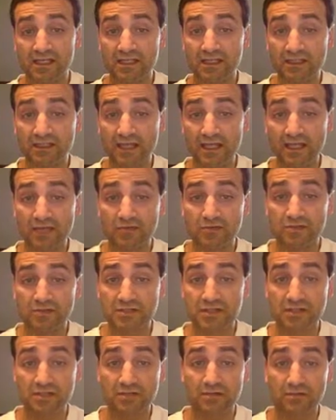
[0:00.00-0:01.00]
layers
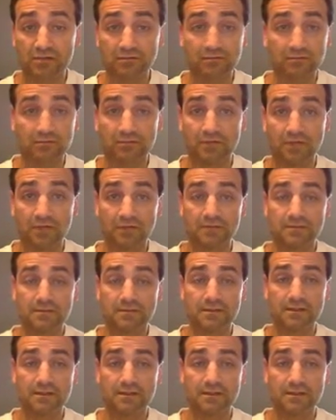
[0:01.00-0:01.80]
either, right?